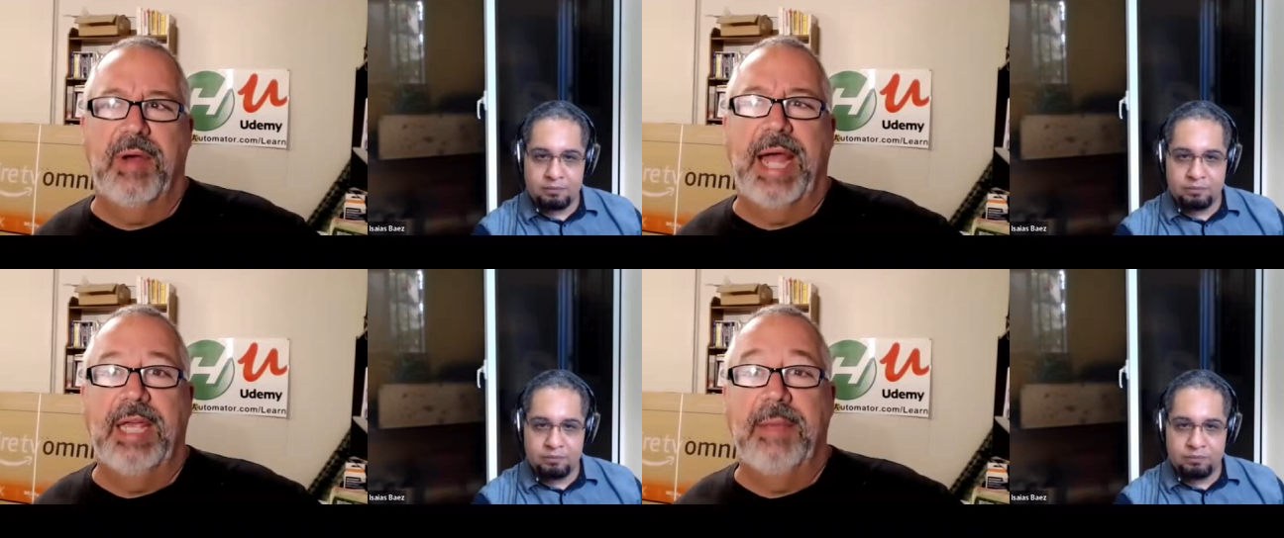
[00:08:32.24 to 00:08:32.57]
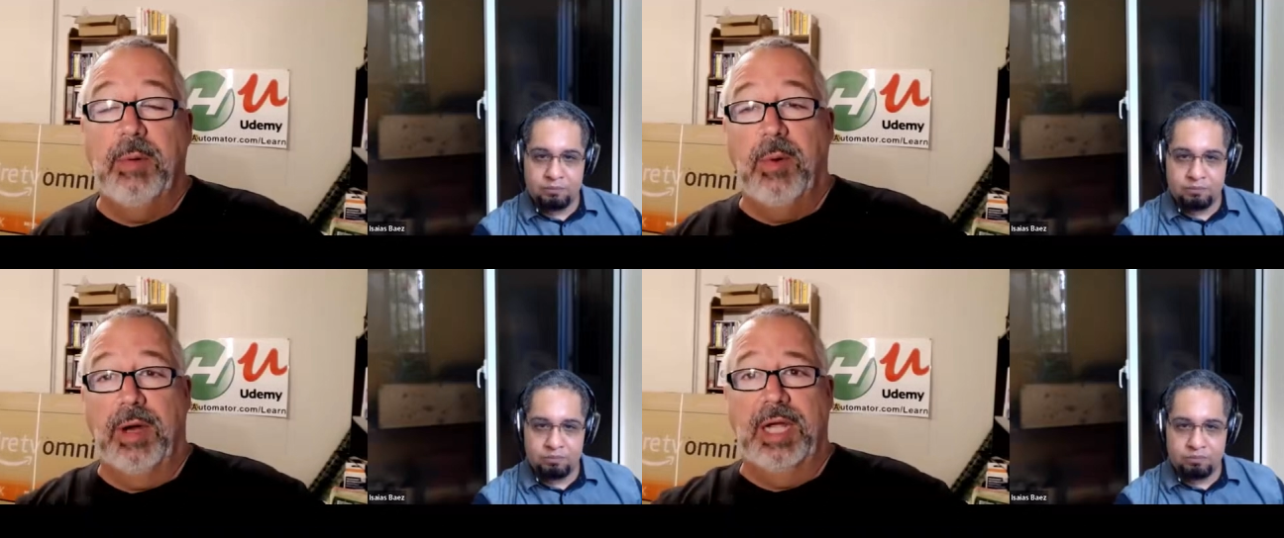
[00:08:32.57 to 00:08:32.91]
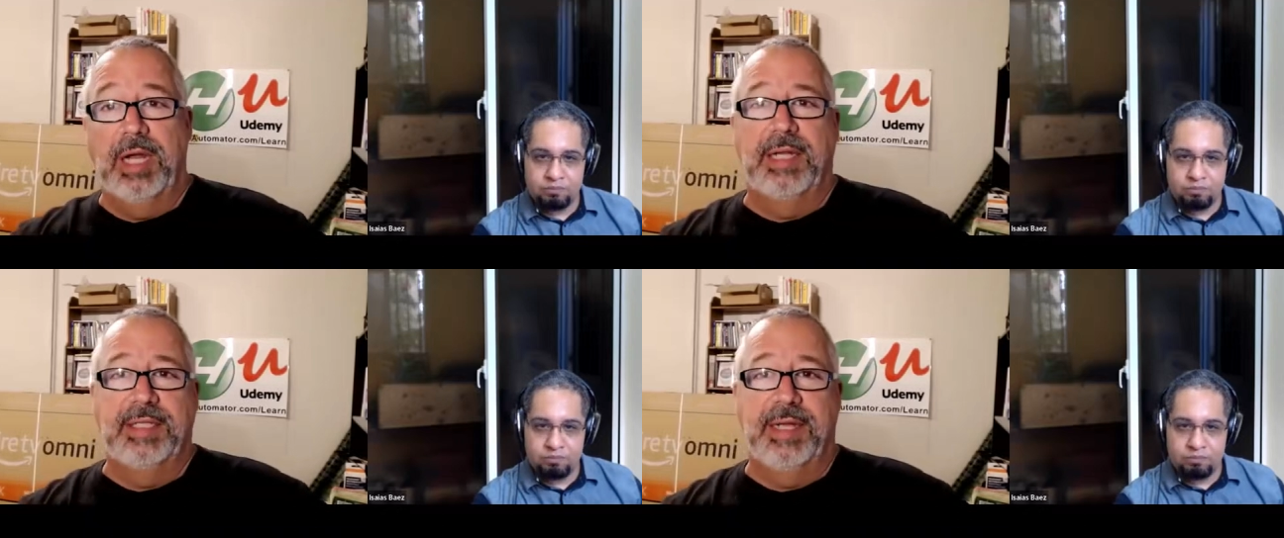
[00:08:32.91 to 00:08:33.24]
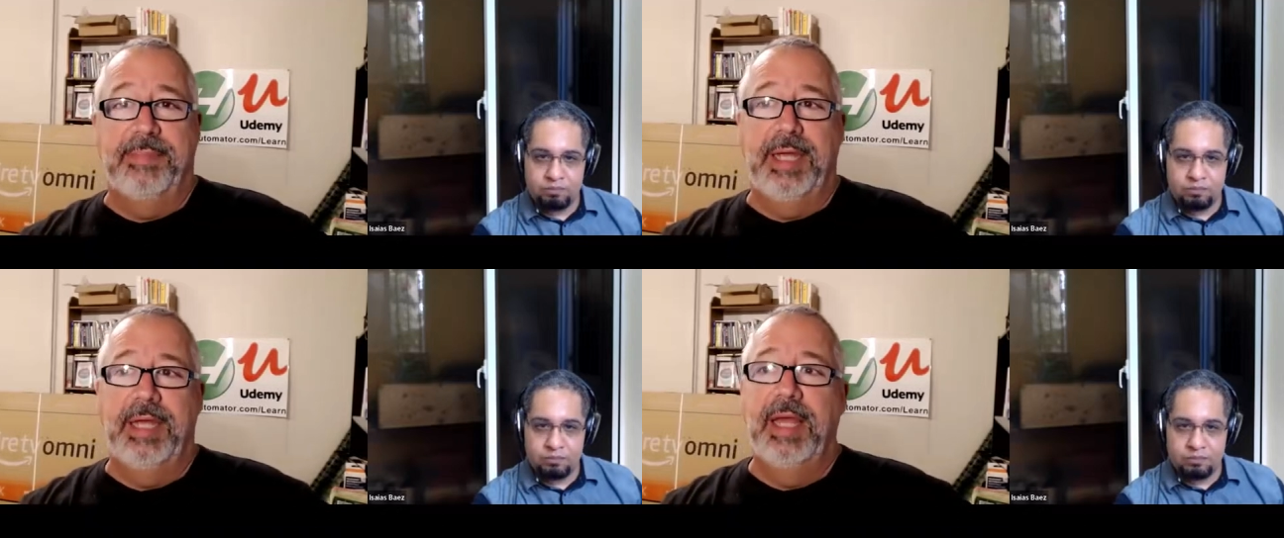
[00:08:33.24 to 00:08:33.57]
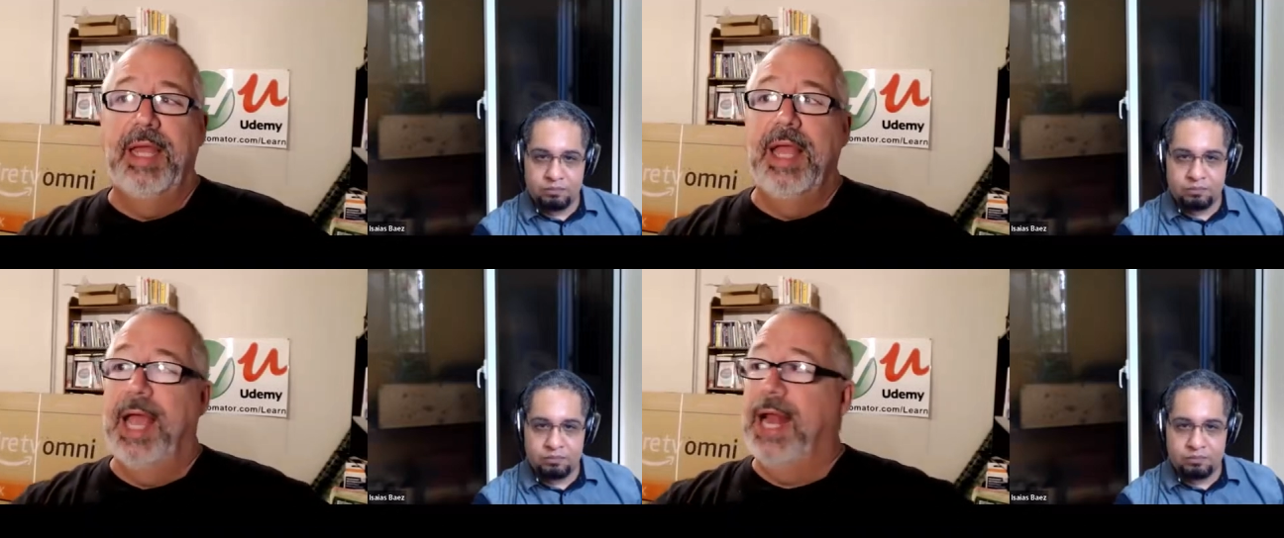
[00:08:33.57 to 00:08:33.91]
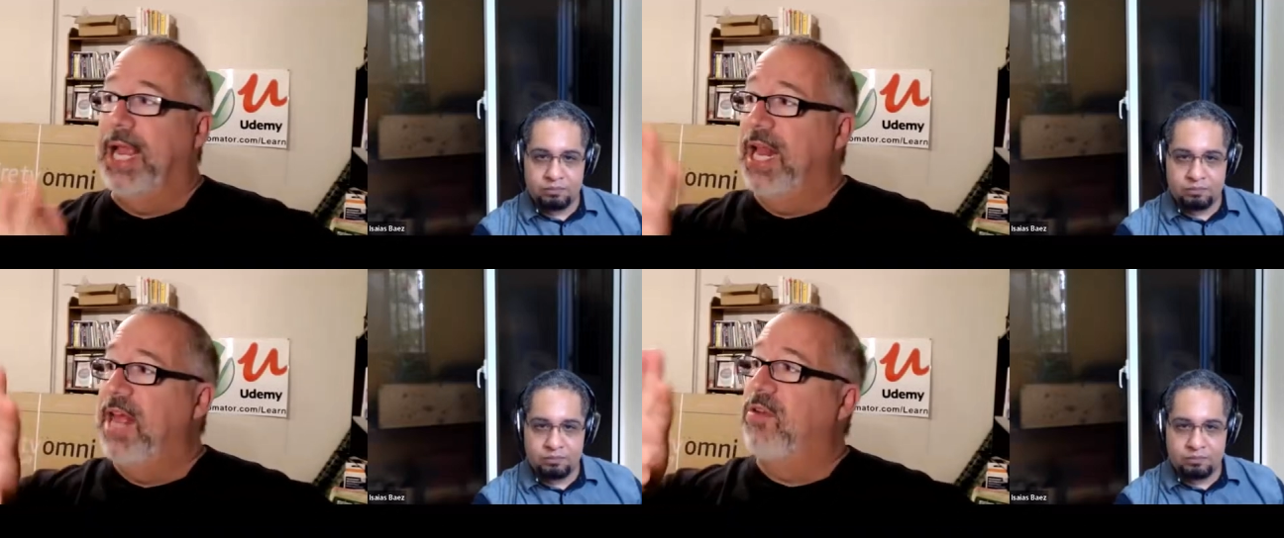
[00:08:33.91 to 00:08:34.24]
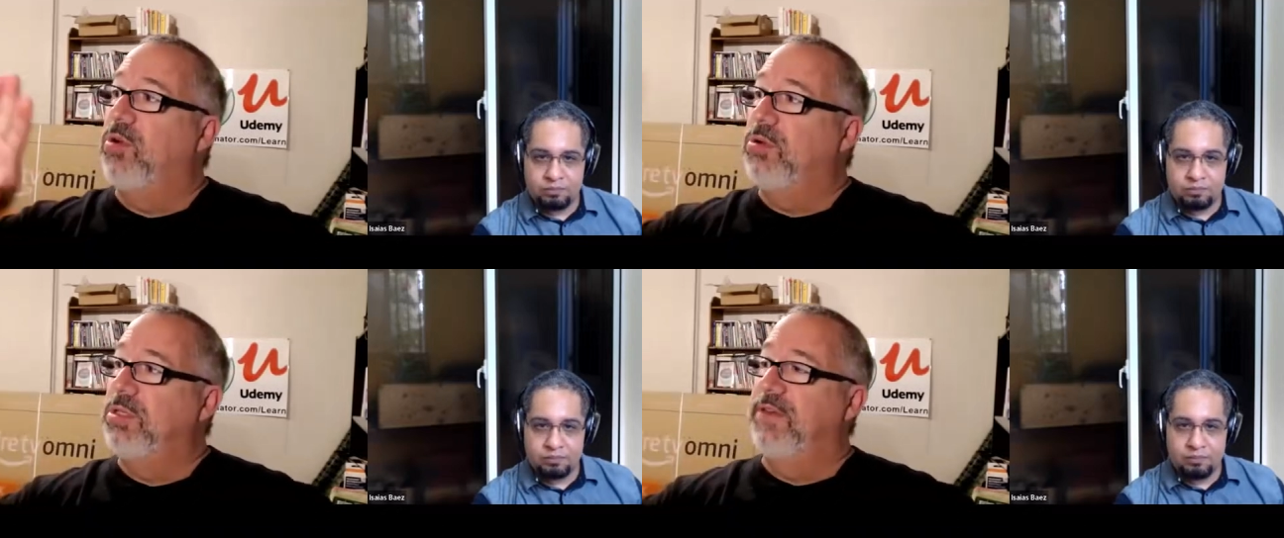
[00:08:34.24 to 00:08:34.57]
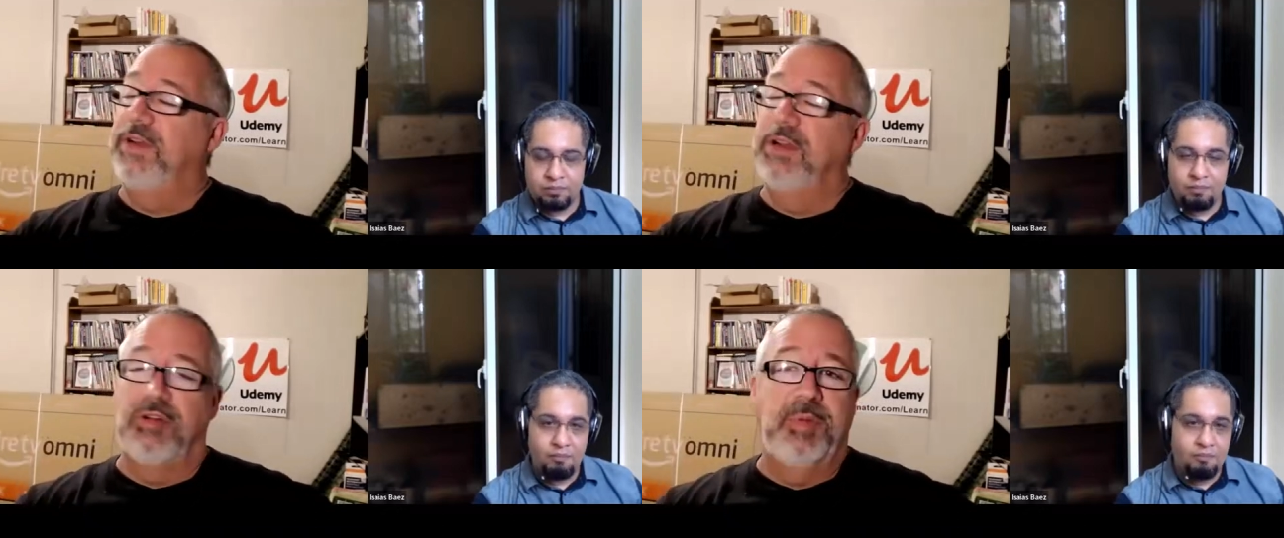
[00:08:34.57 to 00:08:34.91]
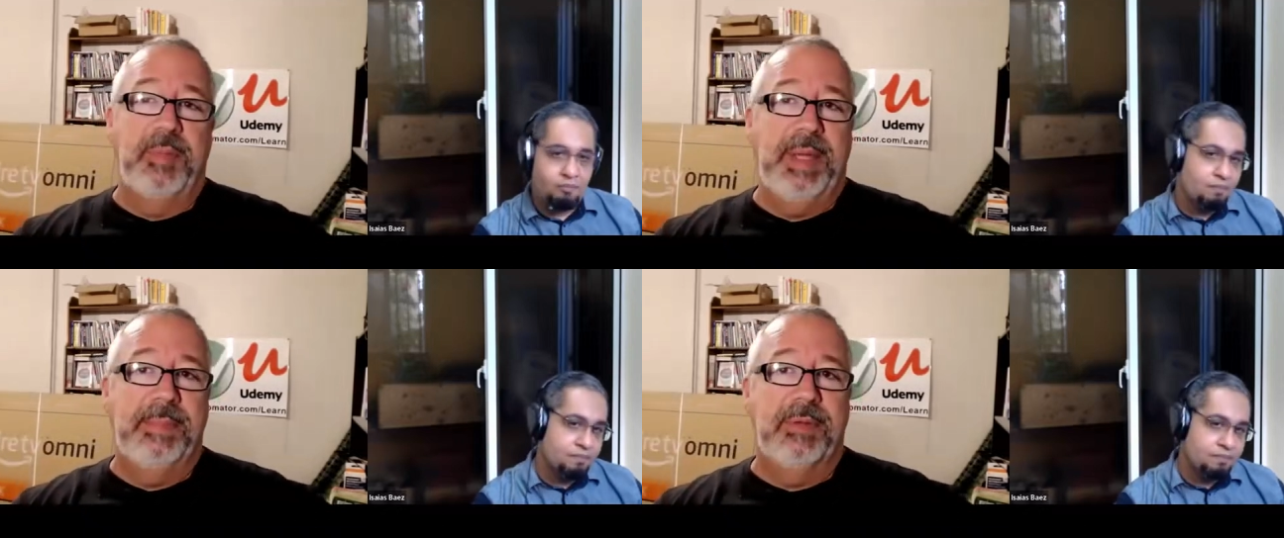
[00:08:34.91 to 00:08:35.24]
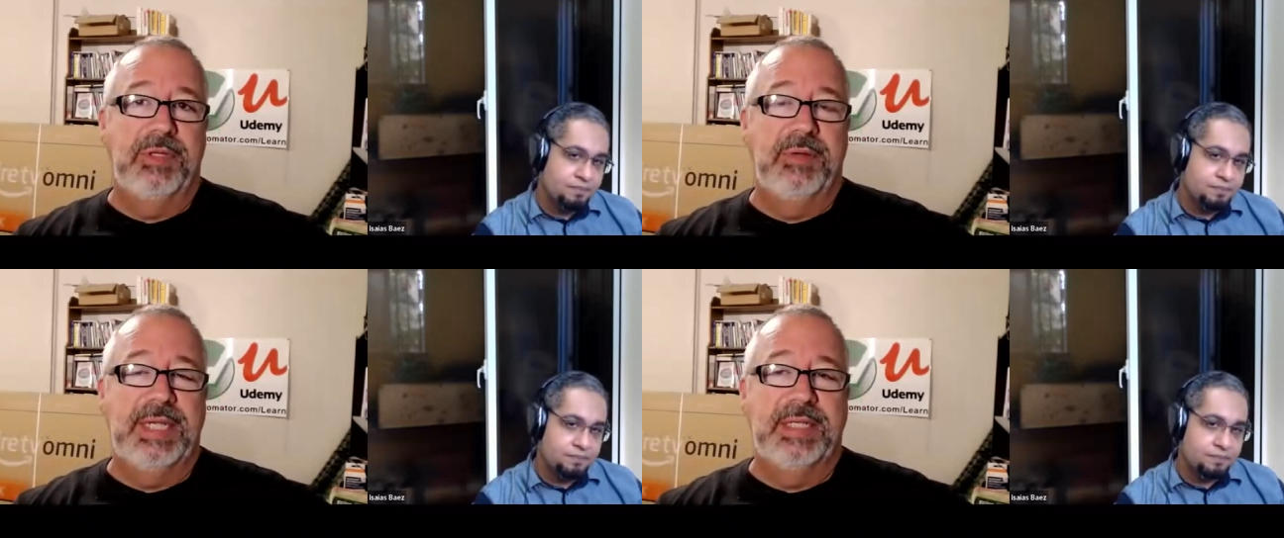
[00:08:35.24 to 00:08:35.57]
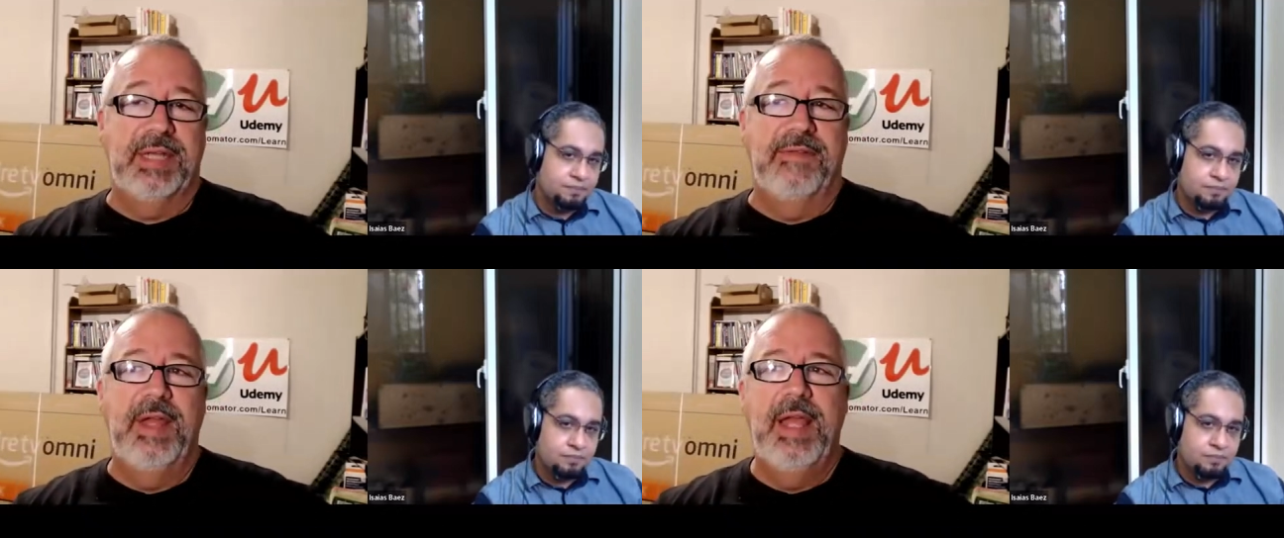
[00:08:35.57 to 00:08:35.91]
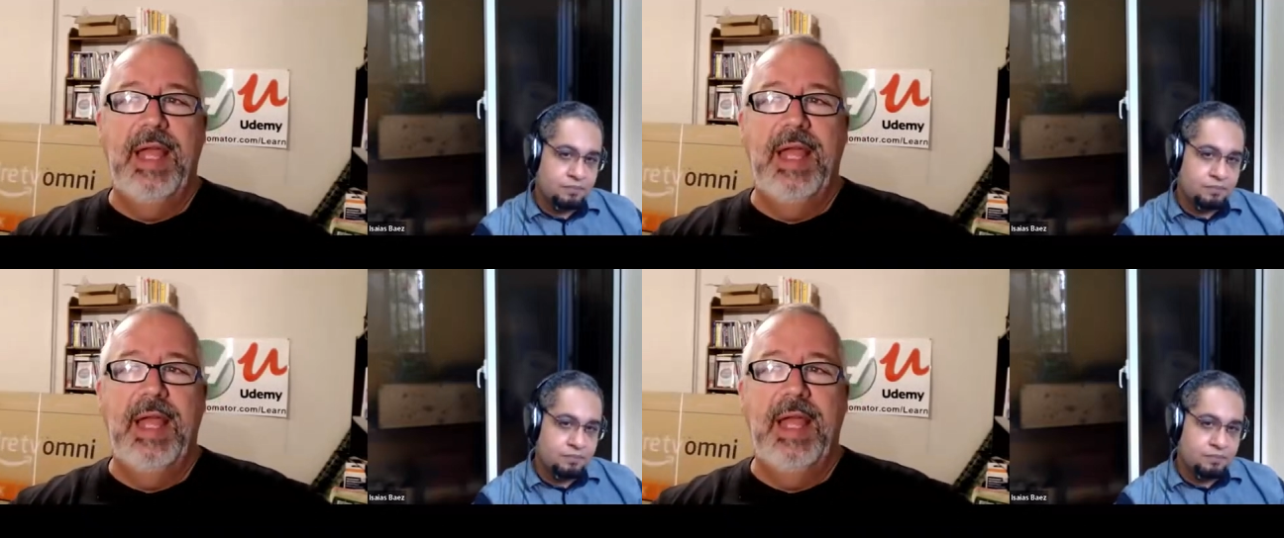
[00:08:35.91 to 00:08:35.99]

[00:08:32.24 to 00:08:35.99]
Speaker 1: So I could be working on something and I could have a whole different group of people doing stuff.